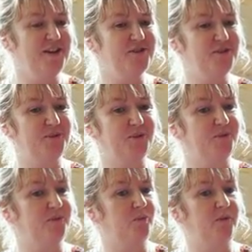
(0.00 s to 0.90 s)

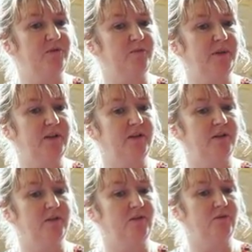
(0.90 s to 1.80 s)
So we've
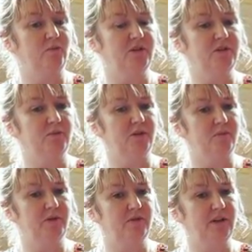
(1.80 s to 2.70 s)
been doing one-to-one
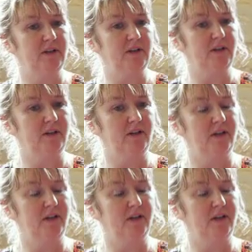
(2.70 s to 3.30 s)
befriending,